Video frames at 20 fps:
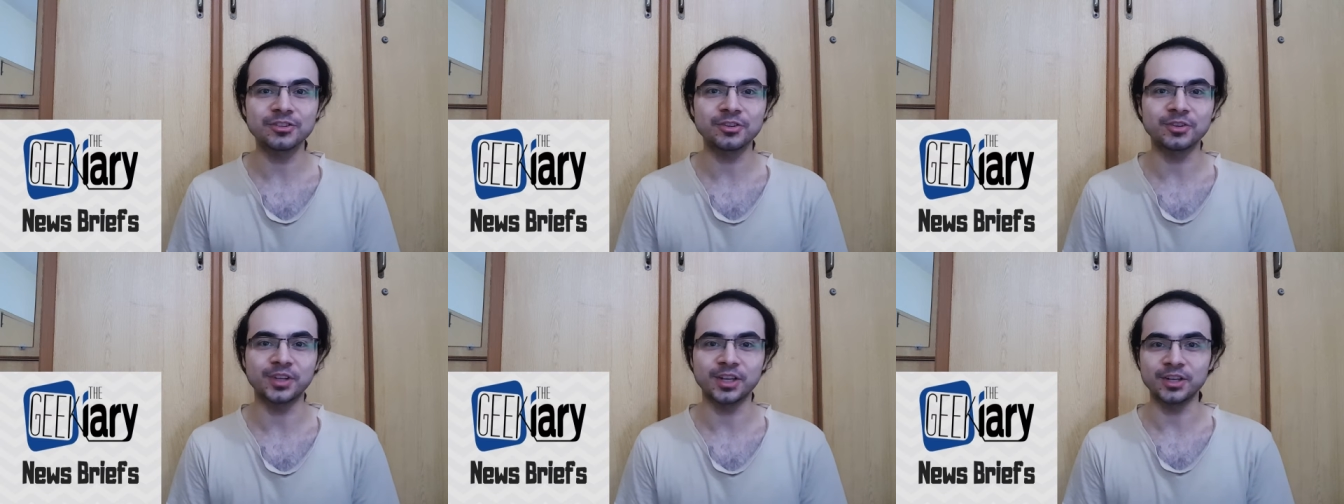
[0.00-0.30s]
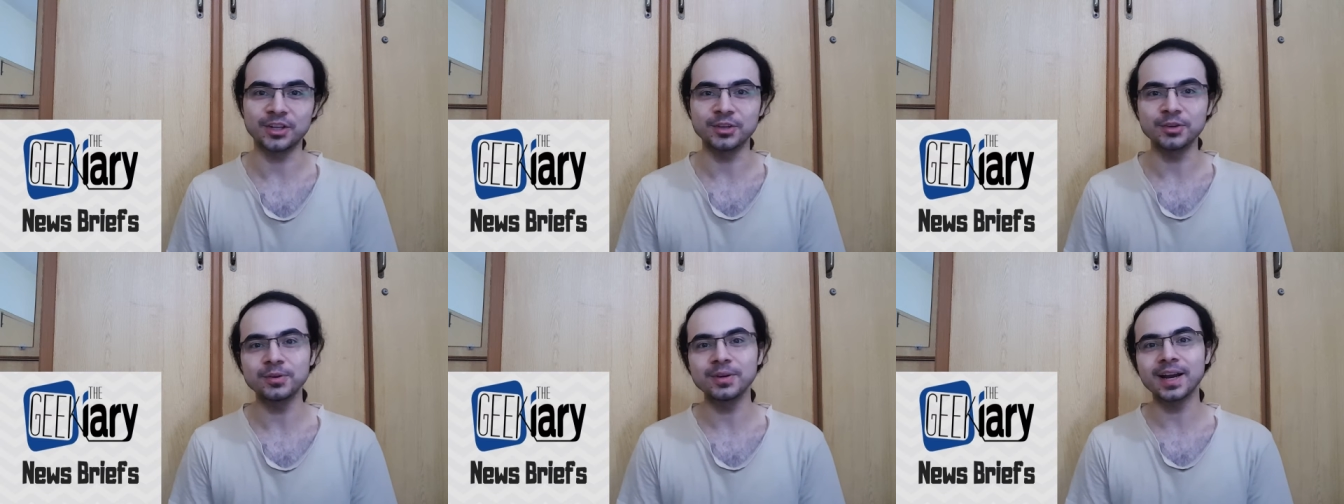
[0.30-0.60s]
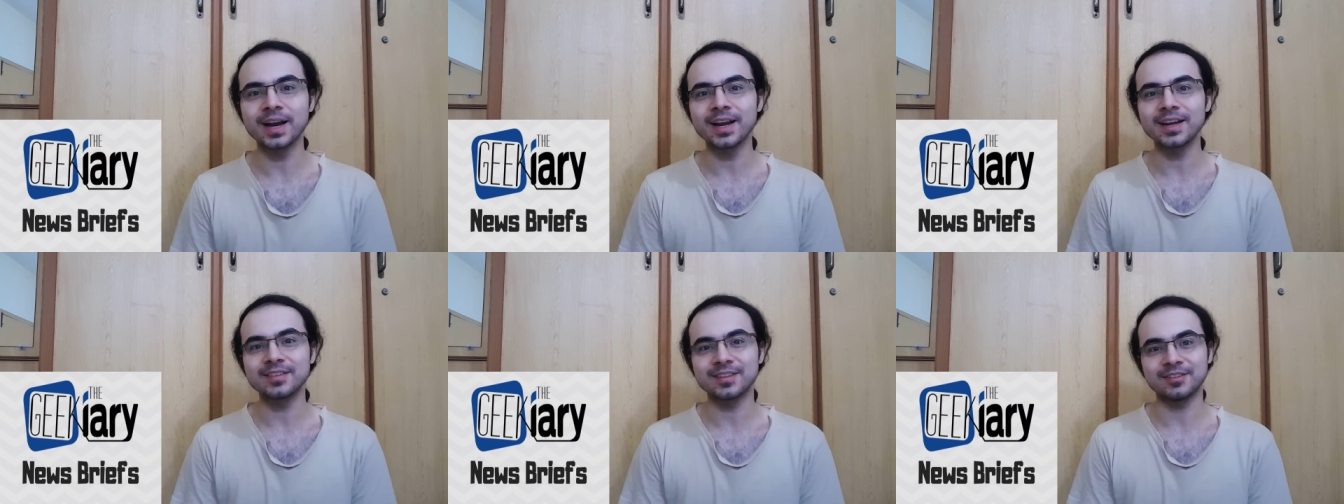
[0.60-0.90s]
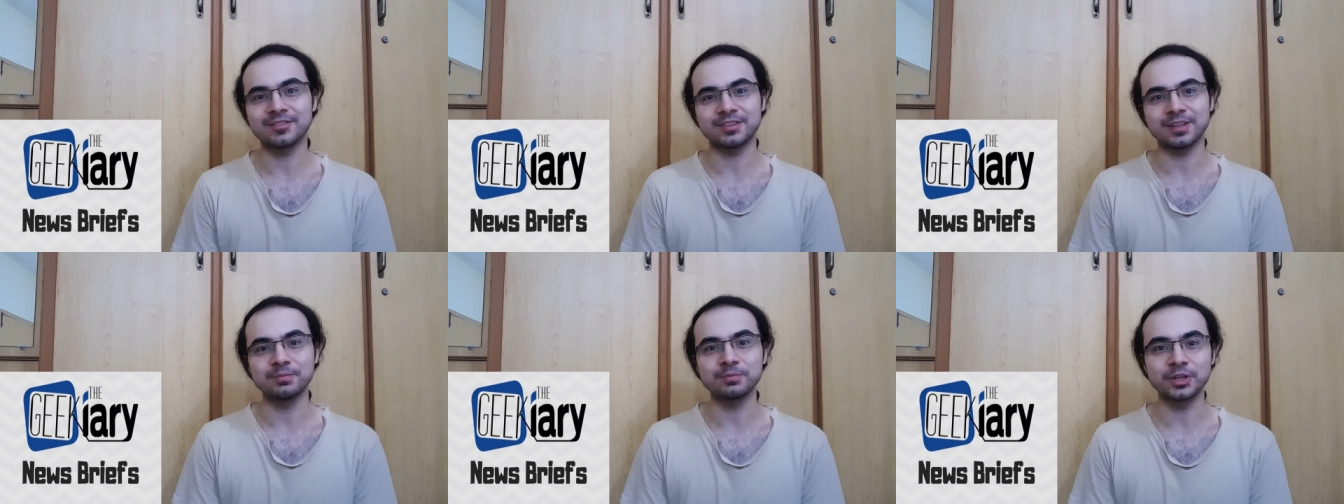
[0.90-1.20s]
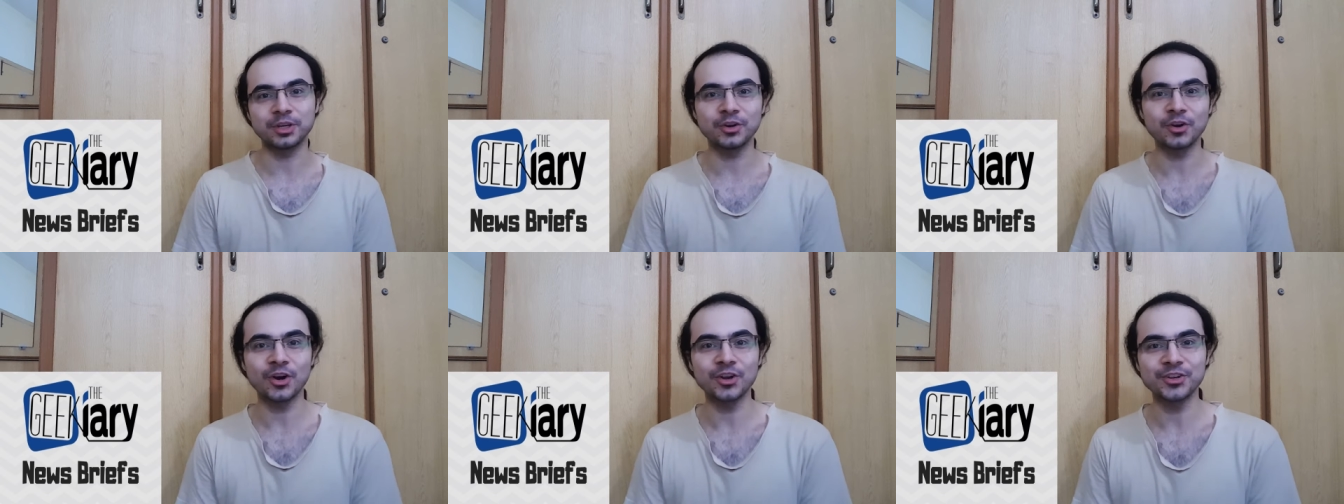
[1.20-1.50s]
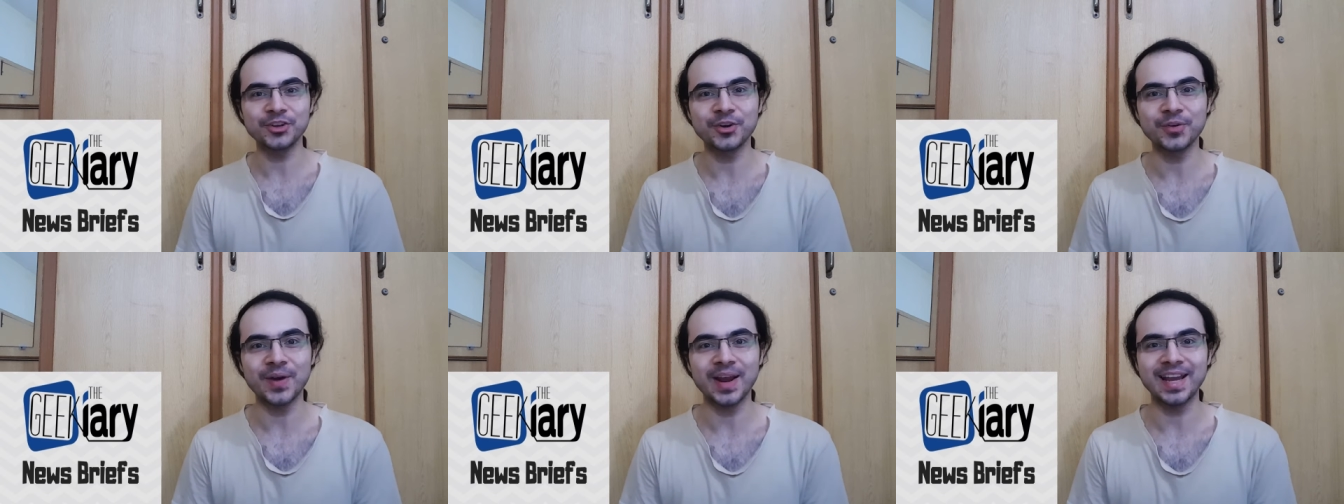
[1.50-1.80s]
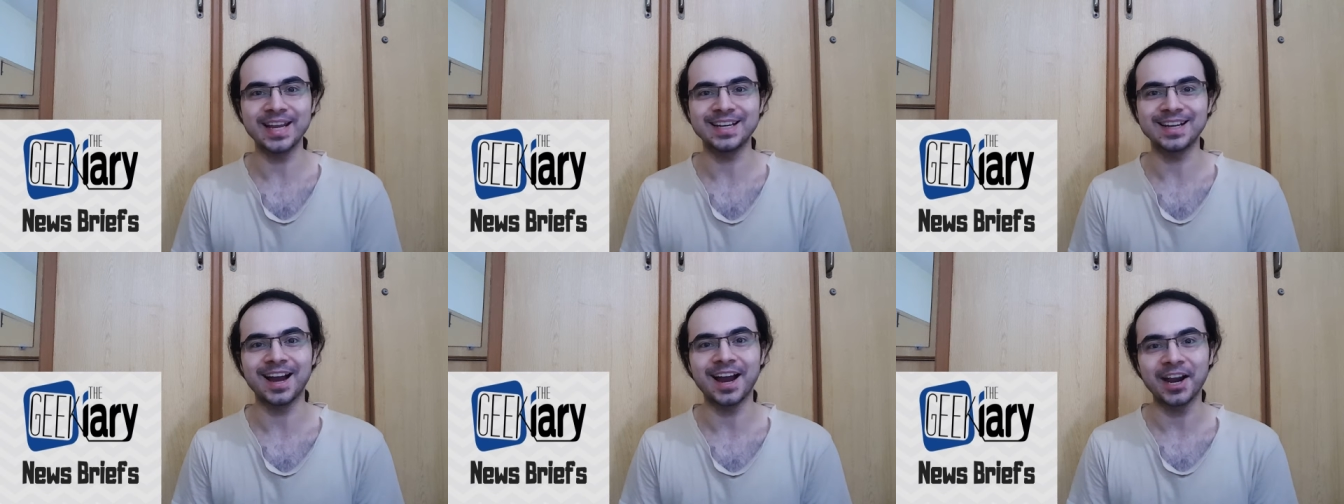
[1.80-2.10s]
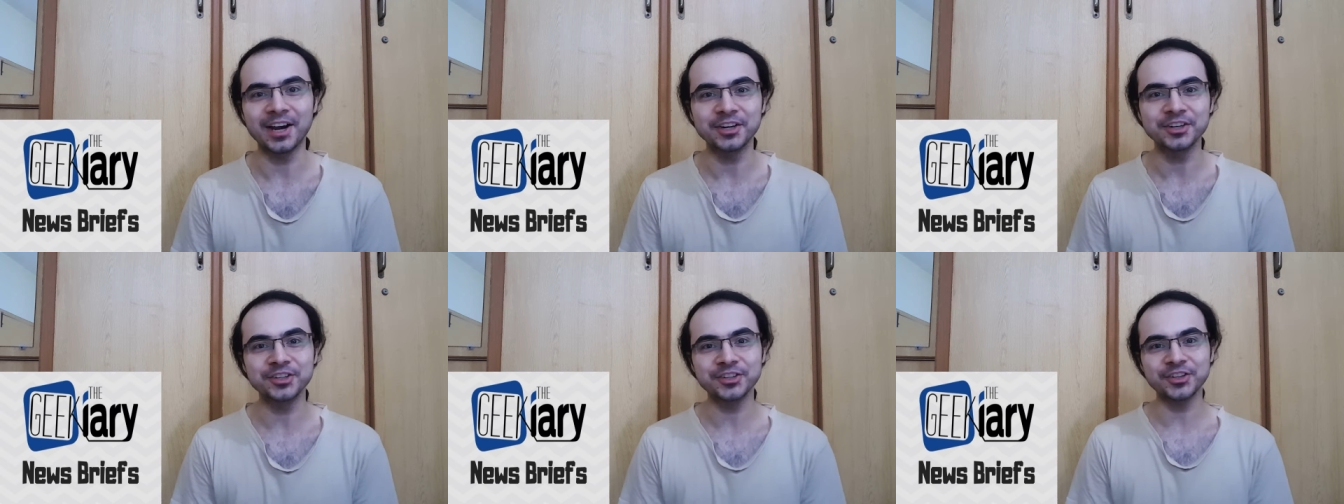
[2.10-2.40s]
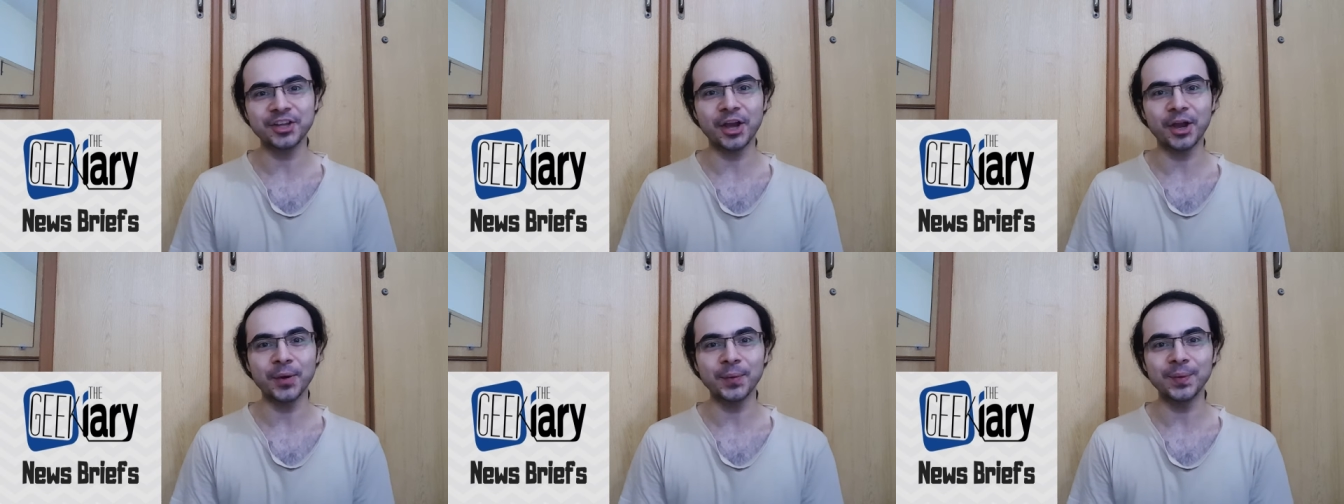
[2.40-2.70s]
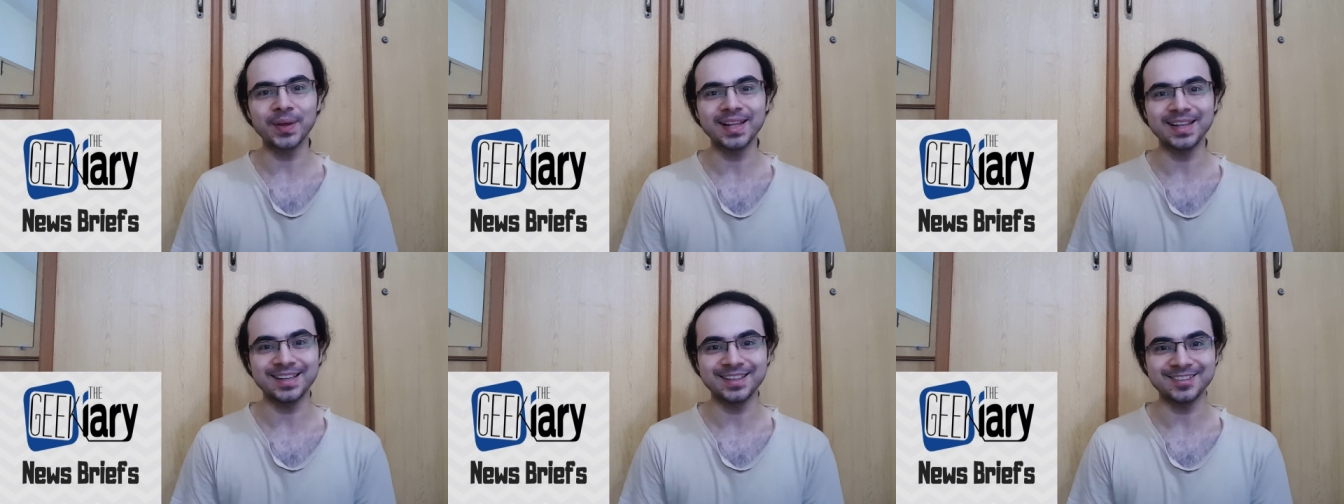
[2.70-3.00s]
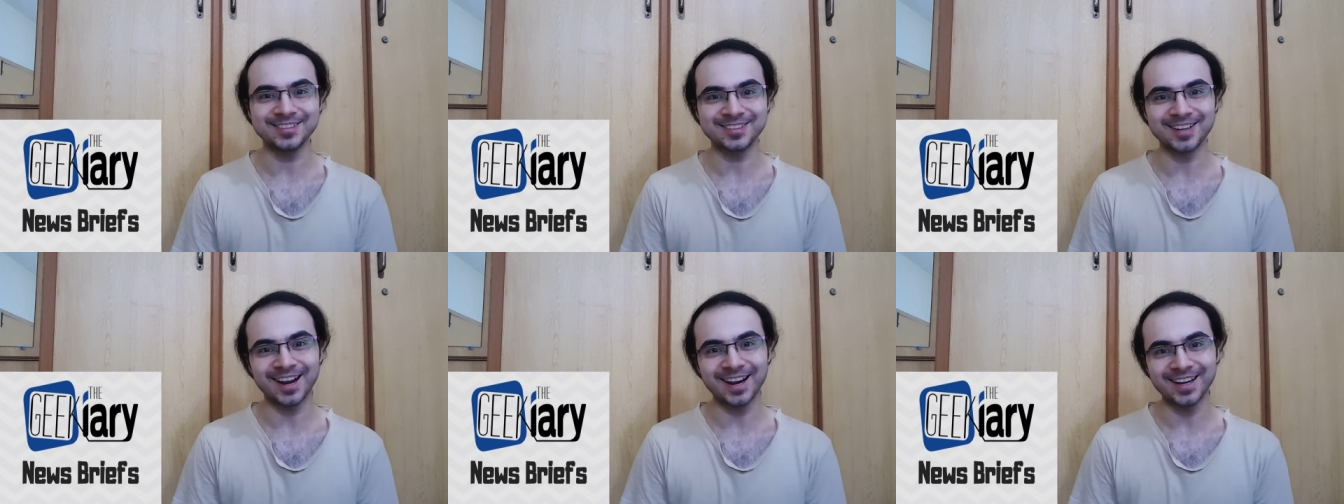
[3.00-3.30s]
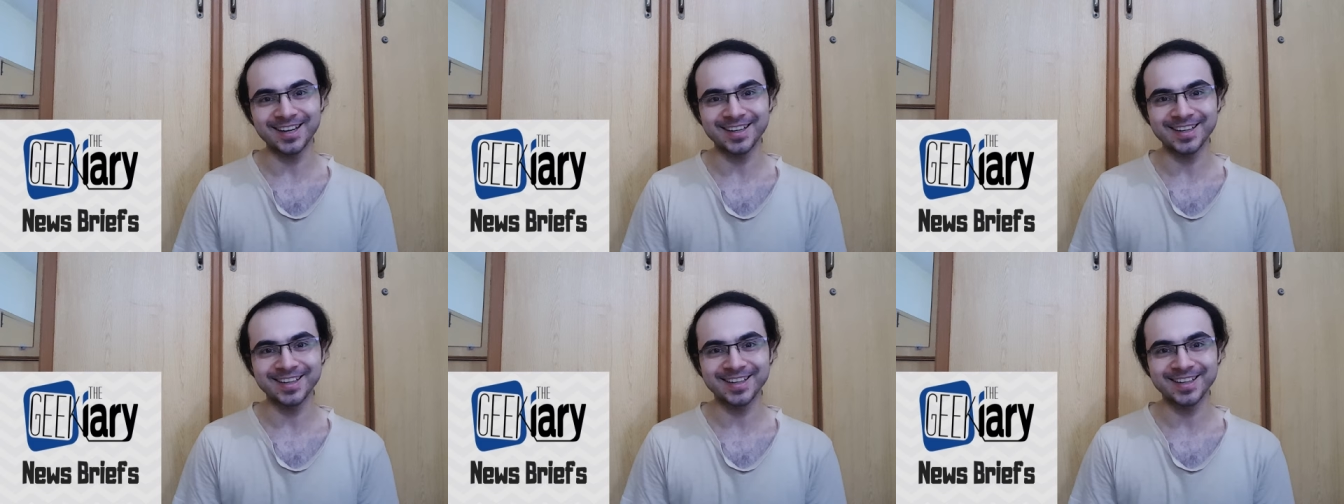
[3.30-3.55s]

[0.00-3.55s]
so that you guys have something on your radar. So let's start.